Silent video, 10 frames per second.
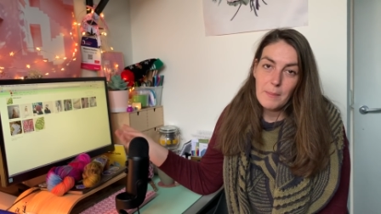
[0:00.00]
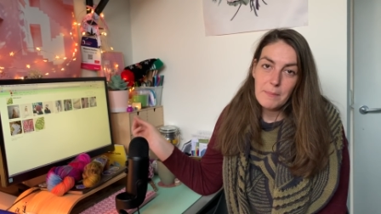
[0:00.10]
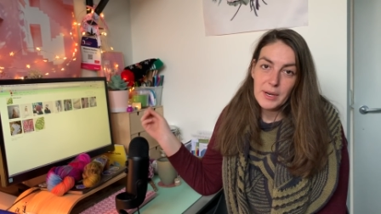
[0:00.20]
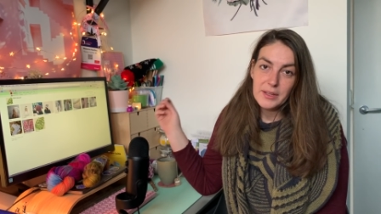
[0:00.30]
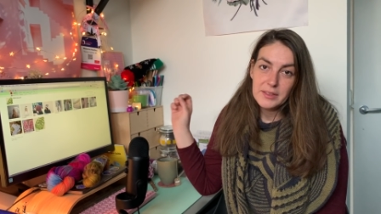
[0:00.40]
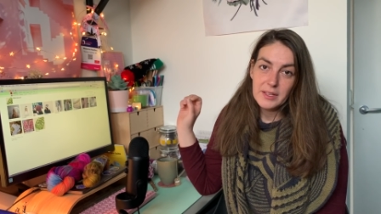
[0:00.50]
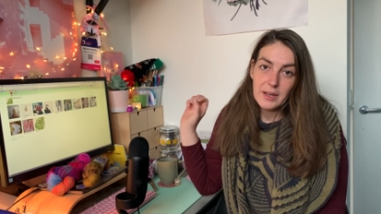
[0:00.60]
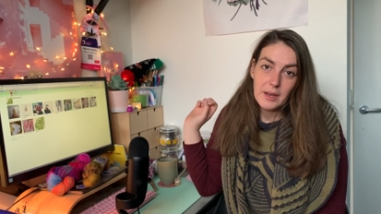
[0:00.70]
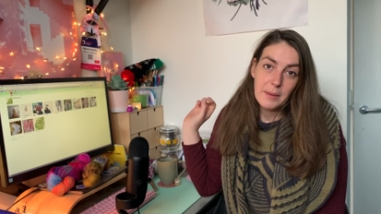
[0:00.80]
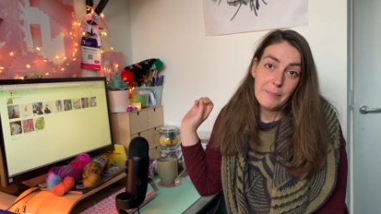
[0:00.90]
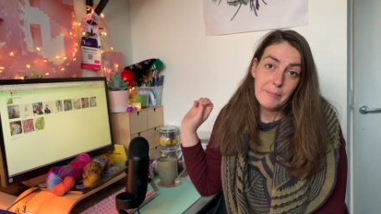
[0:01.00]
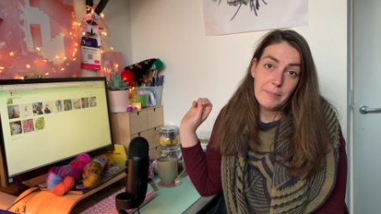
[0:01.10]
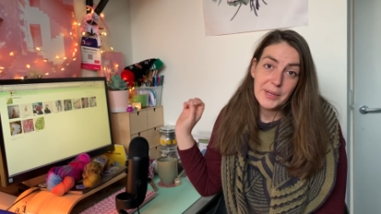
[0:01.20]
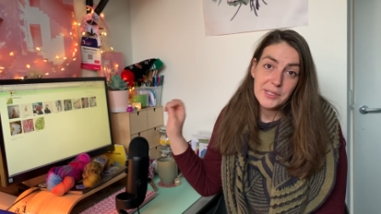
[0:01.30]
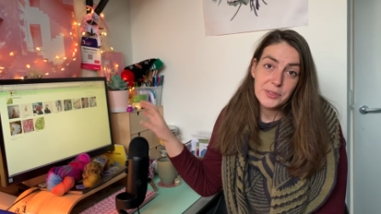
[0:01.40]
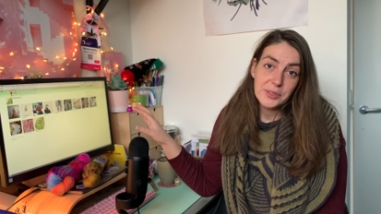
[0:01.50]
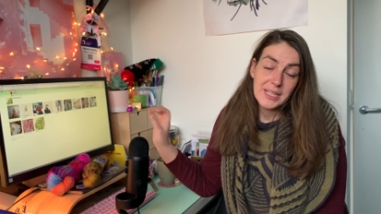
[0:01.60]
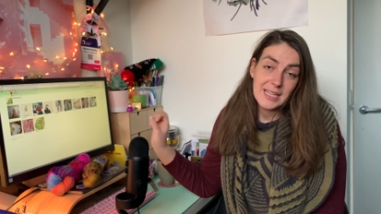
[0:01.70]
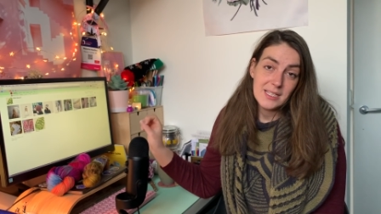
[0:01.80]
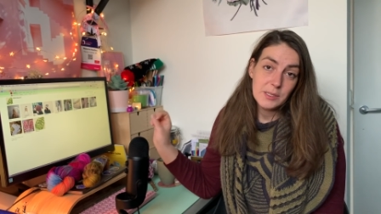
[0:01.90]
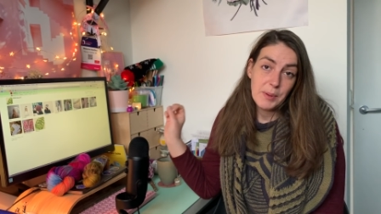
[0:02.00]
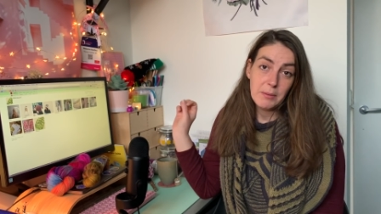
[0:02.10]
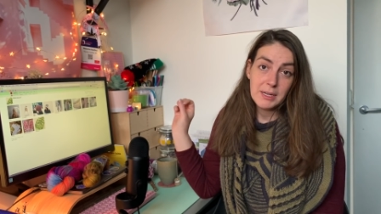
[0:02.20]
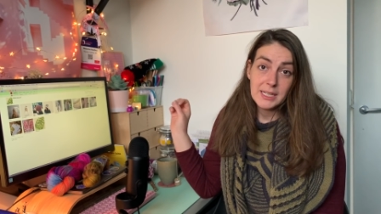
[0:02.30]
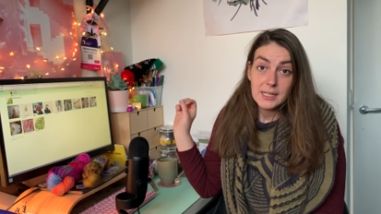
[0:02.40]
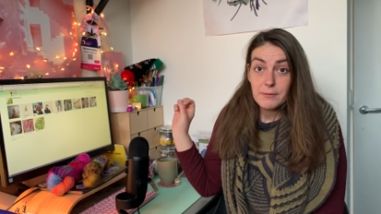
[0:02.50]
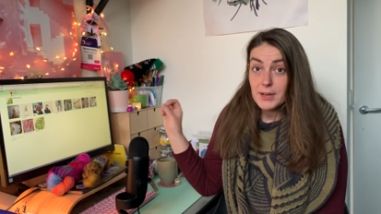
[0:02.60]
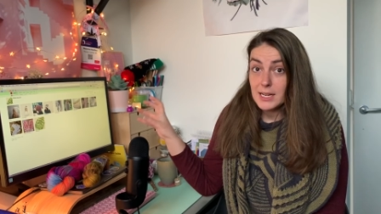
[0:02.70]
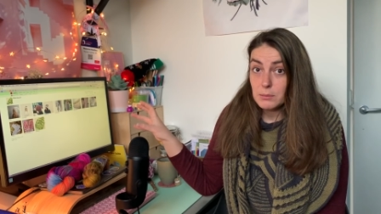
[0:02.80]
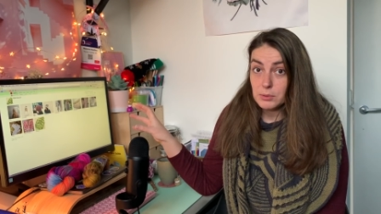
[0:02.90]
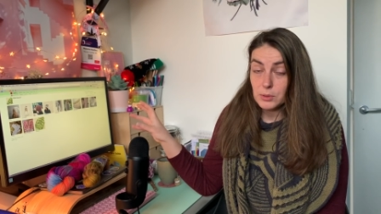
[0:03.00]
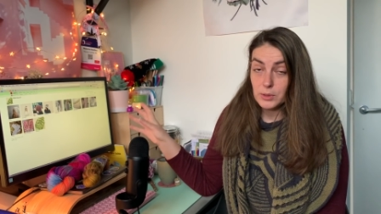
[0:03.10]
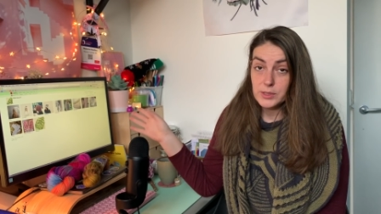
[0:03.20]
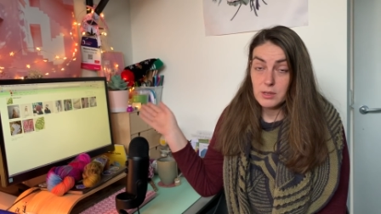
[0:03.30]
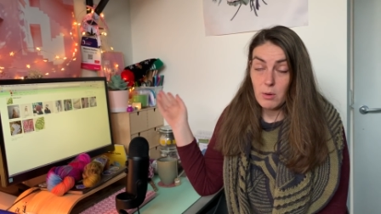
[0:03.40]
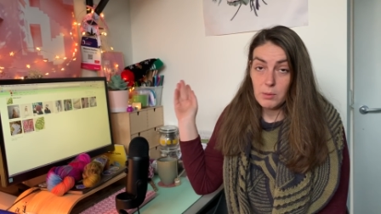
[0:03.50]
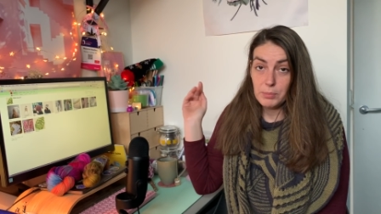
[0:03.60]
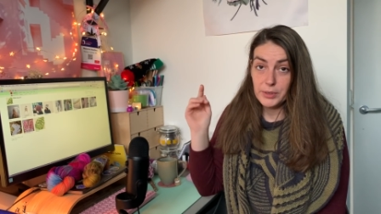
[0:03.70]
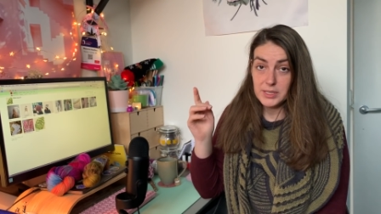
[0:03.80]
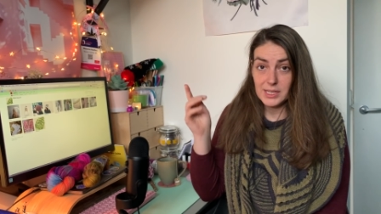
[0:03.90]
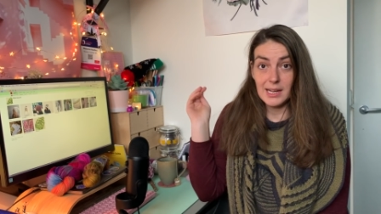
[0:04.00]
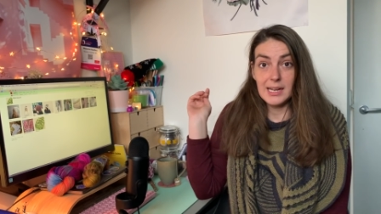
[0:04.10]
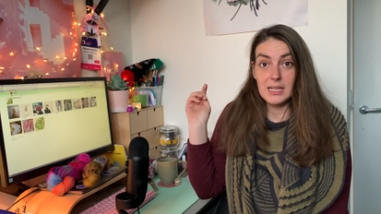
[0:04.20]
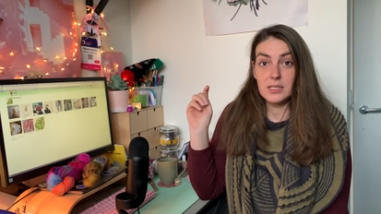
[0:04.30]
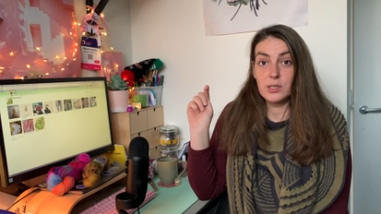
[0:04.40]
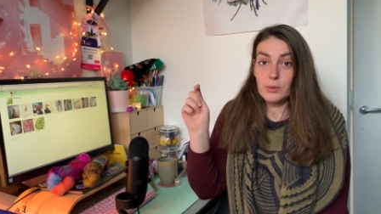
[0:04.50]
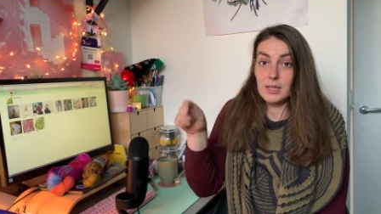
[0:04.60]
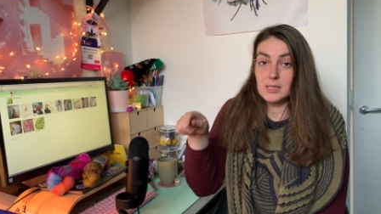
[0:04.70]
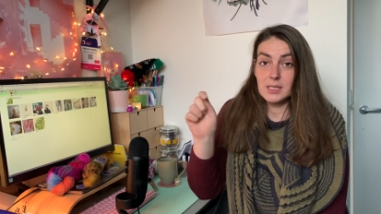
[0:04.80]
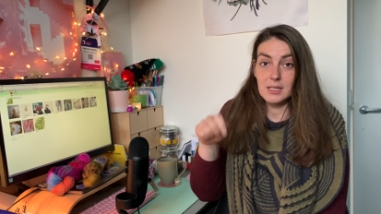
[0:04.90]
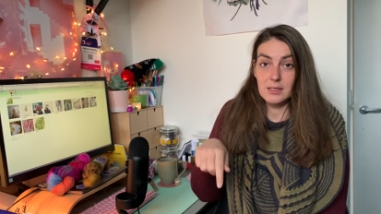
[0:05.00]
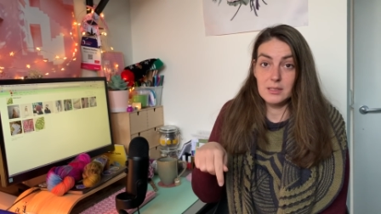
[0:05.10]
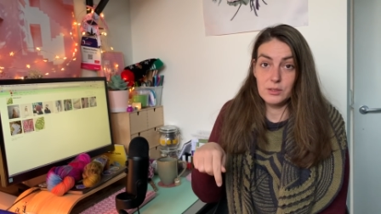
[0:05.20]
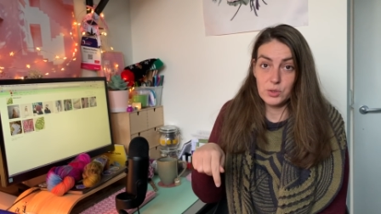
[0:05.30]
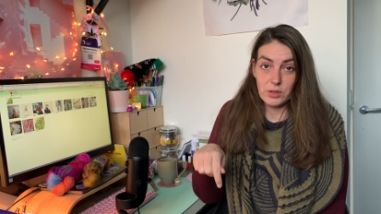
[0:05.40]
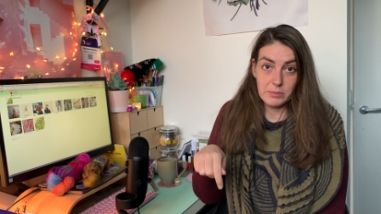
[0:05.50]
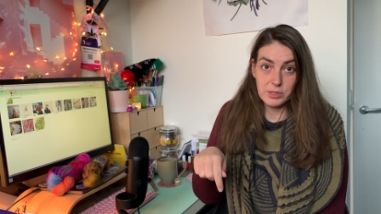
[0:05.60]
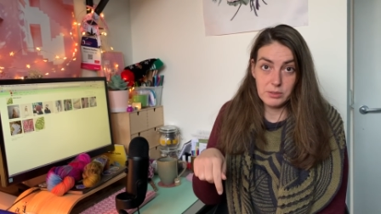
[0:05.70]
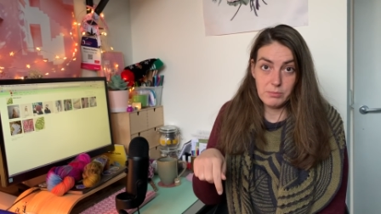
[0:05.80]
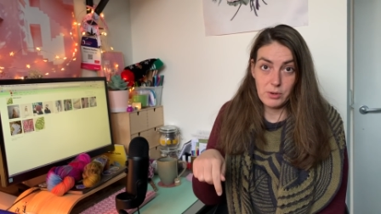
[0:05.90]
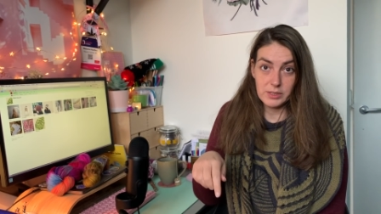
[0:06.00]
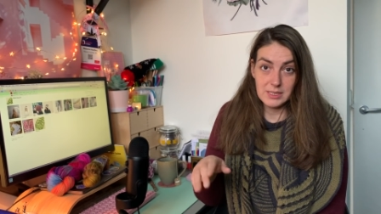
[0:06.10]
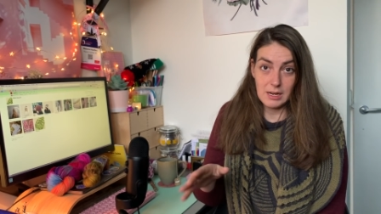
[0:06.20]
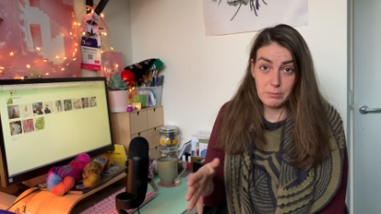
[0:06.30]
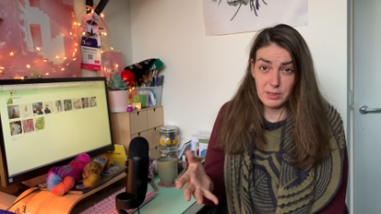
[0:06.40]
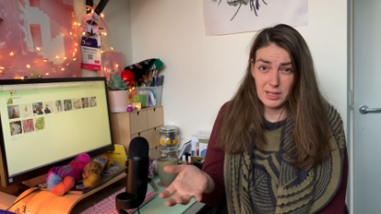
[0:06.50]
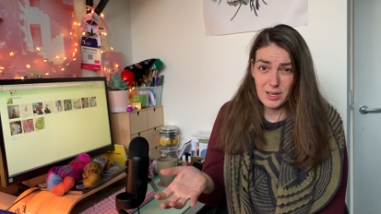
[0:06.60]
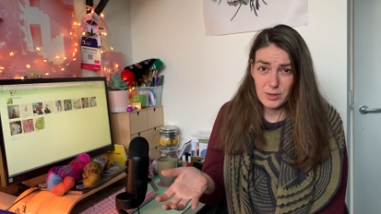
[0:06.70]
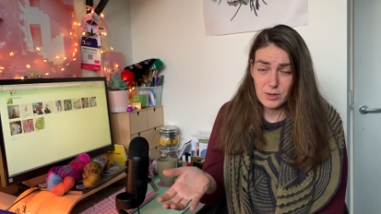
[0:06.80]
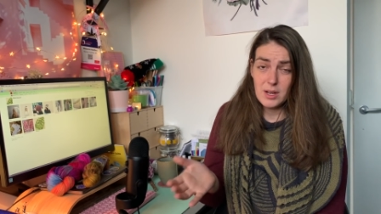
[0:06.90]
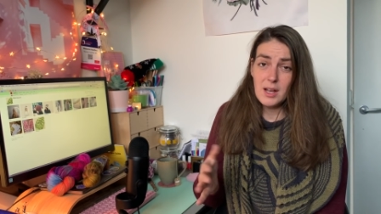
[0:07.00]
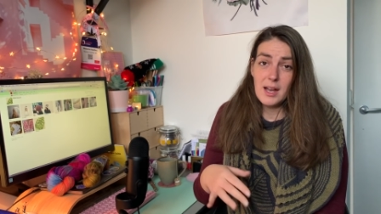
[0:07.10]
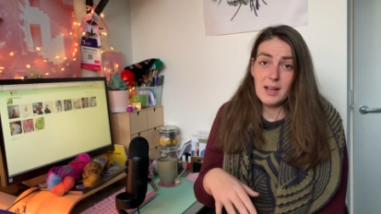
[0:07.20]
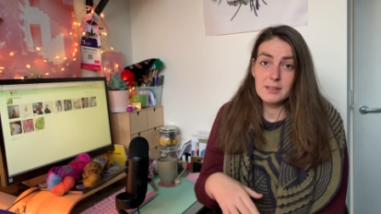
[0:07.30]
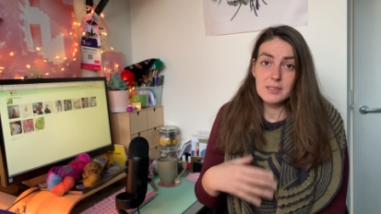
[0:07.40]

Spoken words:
but the bundle is publicly available, so I'll put a link to it in the description box down below, and